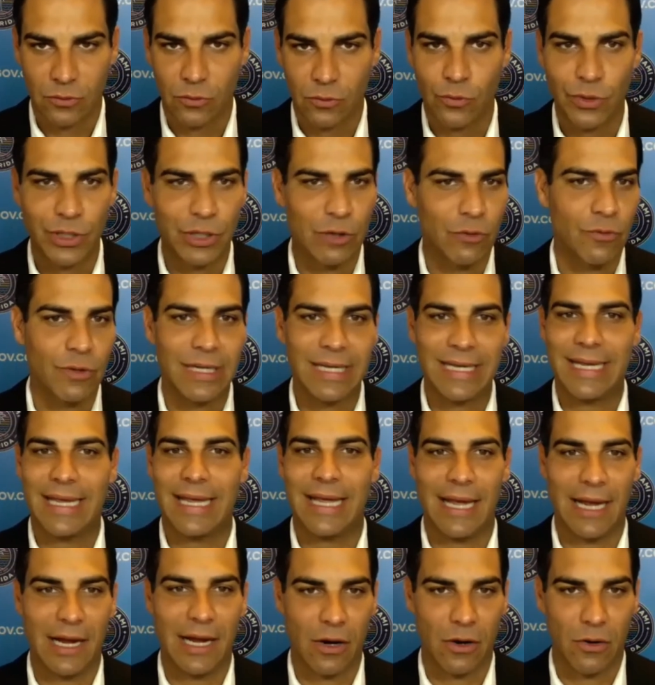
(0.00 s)
We don't really
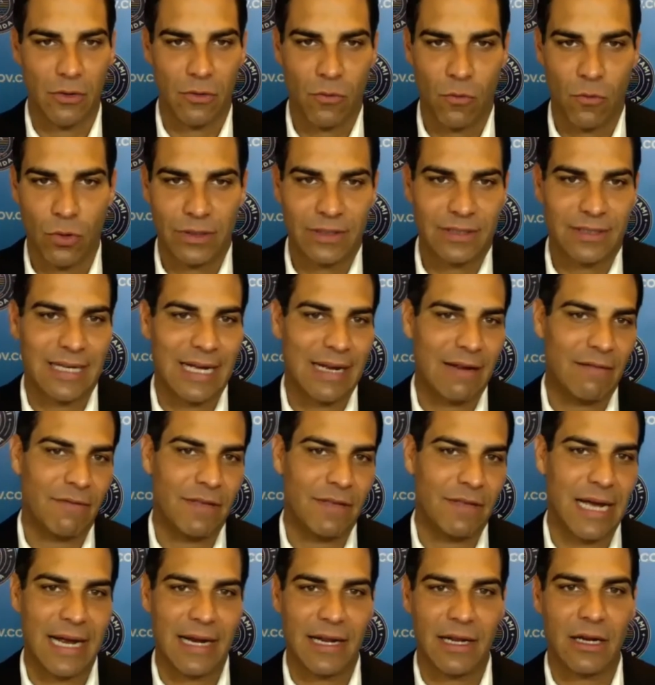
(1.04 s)
care what side of
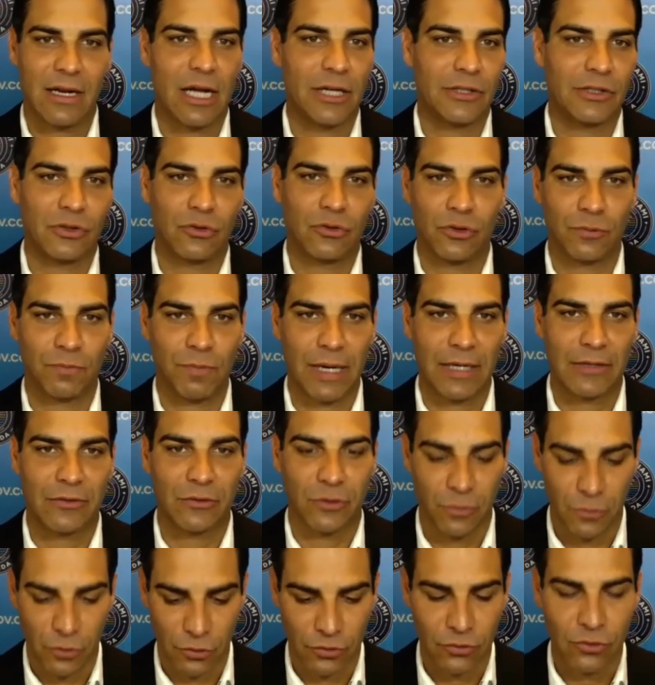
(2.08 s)
the ideological
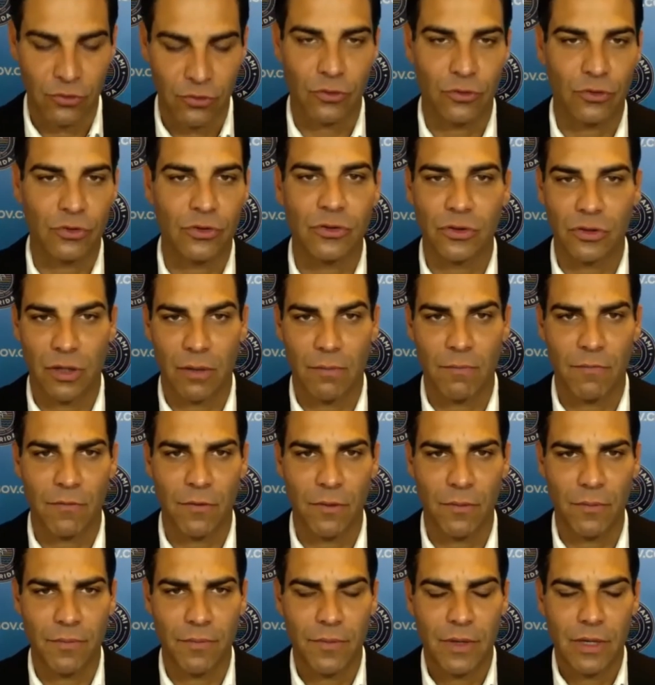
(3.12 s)
spectrum those solutions come
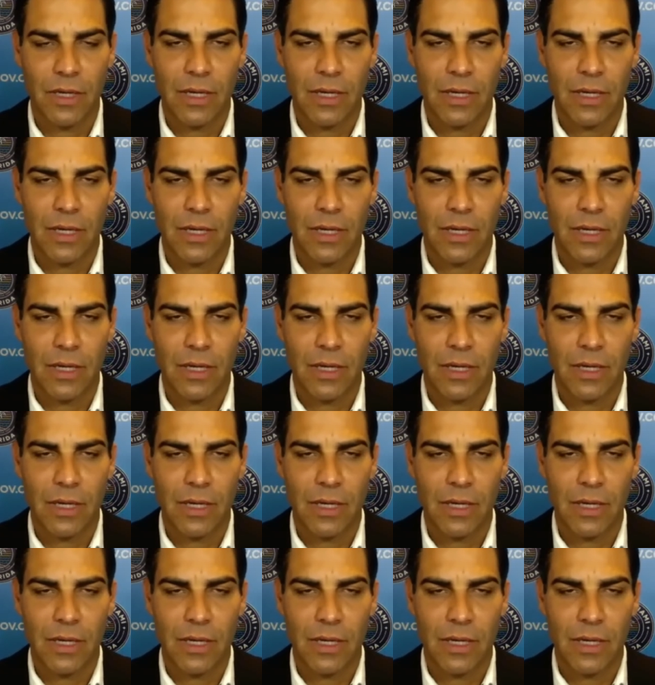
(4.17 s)
from.